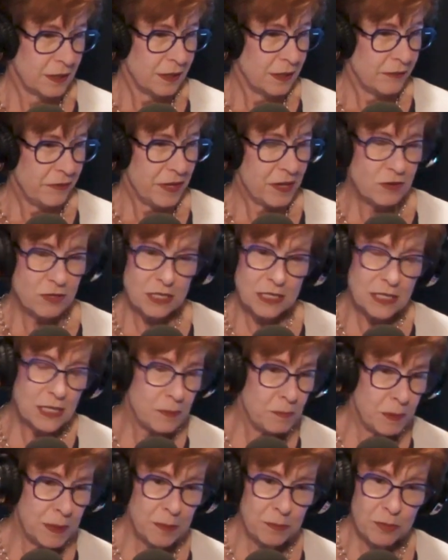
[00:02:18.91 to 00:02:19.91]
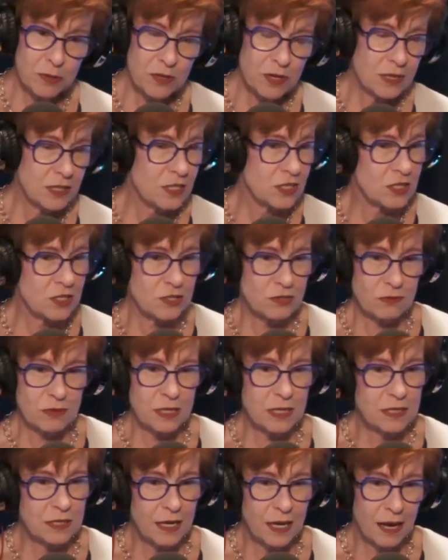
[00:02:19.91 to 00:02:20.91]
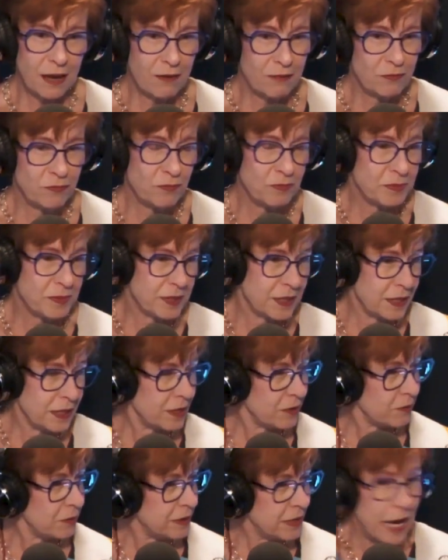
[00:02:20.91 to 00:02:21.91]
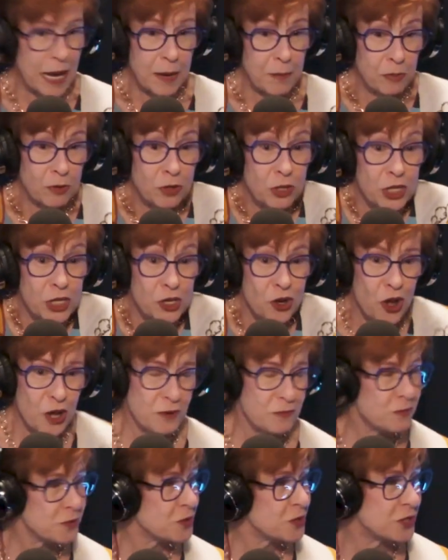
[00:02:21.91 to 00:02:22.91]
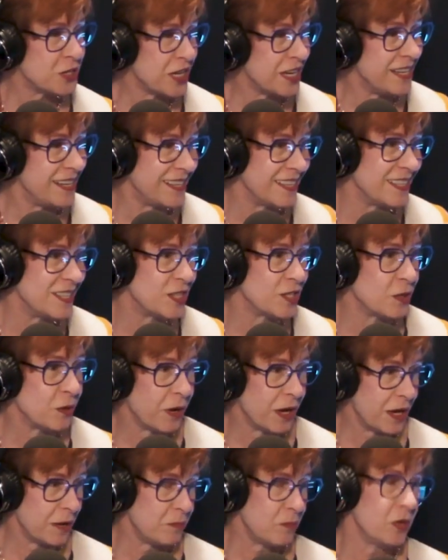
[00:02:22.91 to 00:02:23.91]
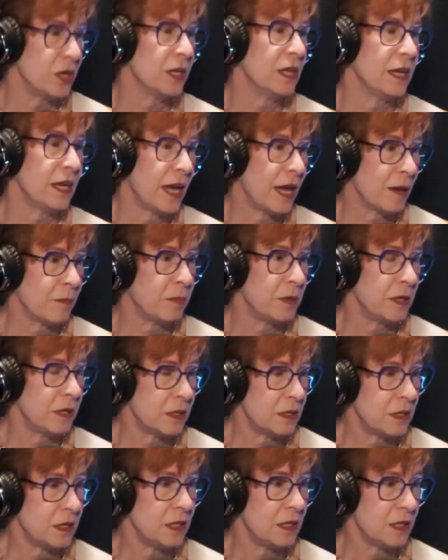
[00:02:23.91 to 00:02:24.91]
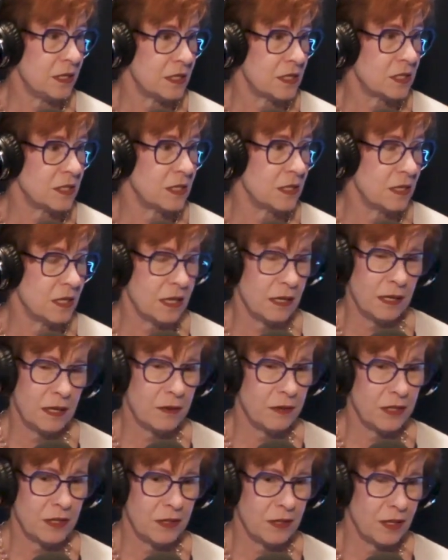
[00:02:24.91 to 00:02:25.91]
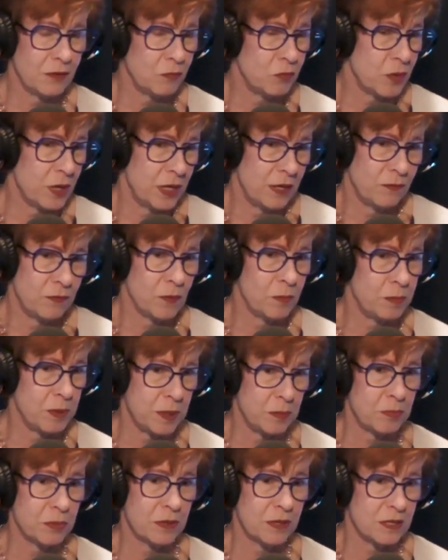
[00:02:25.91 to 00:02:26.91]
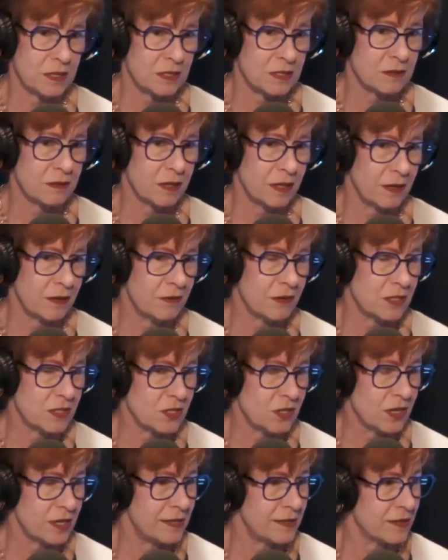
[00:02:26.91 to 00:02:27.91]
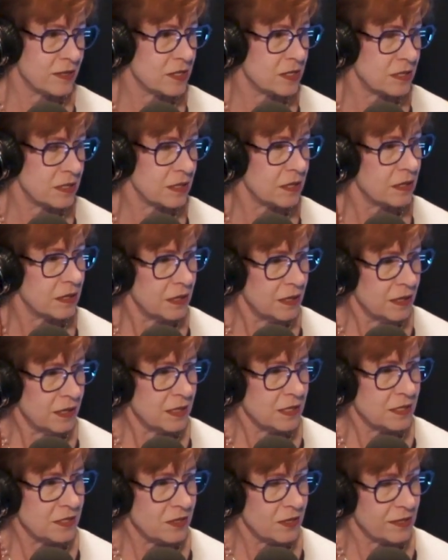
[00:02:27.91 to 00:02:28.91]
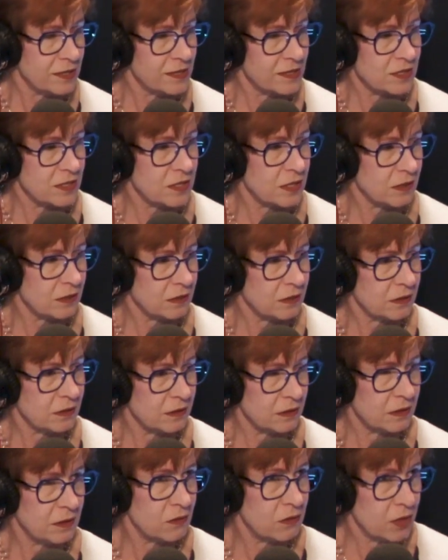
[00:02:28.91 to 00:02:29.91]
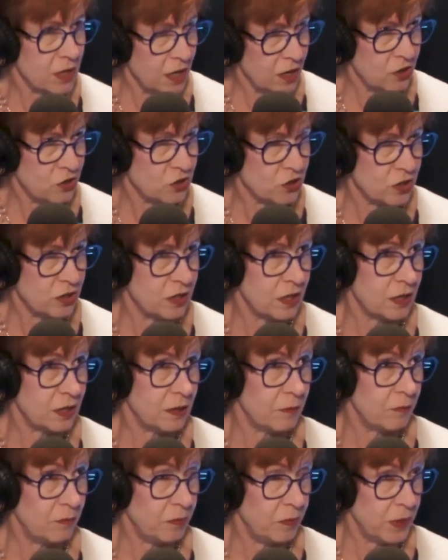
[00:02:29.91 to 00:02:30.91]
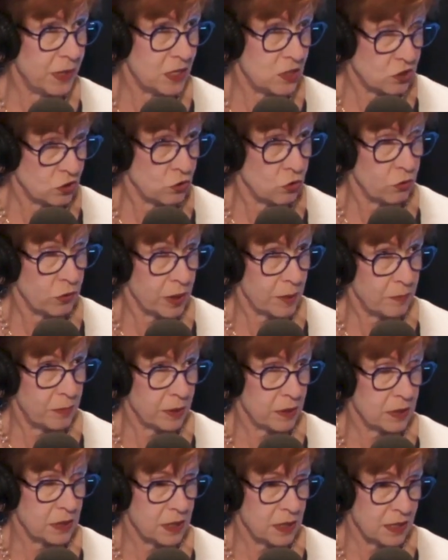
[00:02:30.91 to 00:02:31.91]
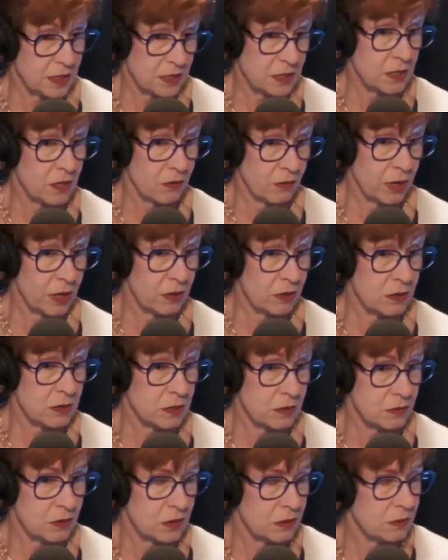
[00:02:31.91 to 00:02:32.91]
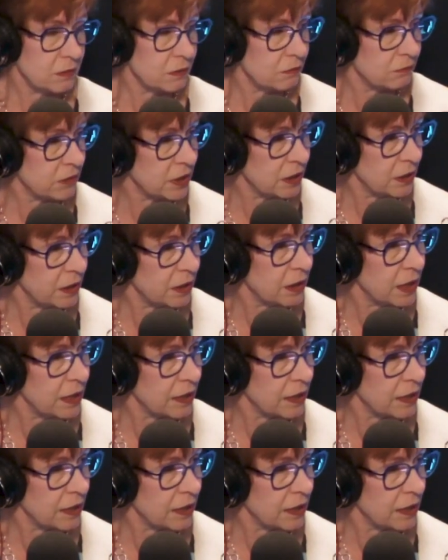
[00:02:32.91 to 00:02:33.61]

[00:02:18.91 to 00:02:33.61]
you know, see people on the street and have. You know, neighborly conversation. Yes, so I'm I, really happy yes. in the uh, you, are wonderful people. Is you know, it's not just the it's not just the location and the historic buildings, though I also. Really I mean, like but